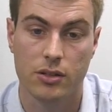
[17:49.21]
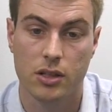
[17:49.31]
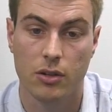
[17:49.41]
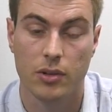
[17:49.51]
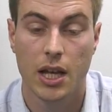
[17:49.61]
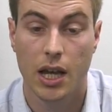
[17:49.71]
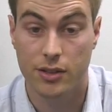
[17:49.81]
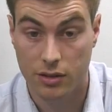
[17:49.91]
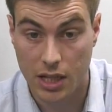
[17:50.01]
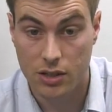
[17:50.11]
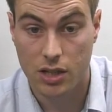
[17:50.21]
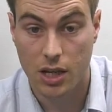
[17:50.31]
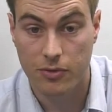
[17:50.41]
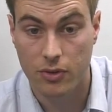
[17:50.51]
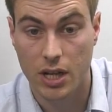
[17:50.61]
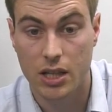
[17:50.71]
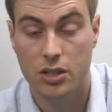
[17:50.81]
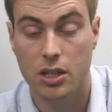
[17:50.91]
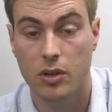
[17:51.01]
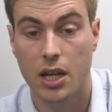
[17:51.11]
So until next time for our next
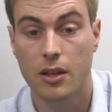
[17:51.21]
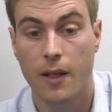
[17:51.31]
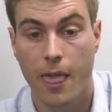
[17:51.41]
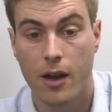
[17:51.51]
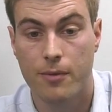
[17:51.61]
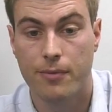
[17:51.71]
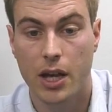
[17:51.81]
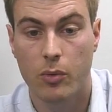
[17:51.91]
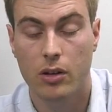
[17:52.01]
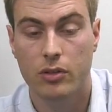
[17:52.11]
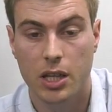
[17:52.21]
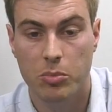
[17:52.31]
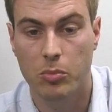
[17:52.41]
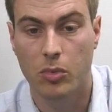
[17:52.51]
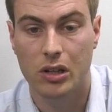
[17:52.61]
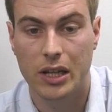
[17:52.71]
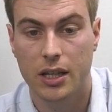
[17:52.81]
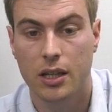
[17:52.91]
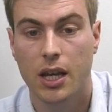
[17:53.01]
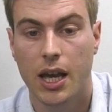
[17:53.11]
Q&A, farewell, keep on
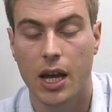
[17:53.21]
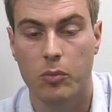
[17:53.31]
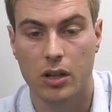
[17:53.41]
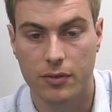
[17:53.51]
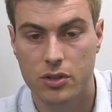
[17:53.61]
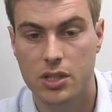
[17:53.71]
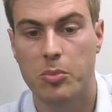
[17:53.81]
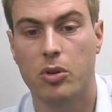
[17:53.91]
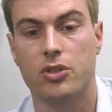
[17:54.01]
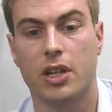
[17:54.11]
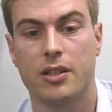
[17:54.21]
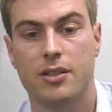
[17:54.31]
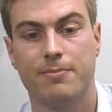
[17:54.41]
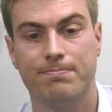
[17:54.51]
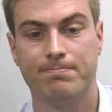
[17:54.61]
modelling, and we'd love to see your projects.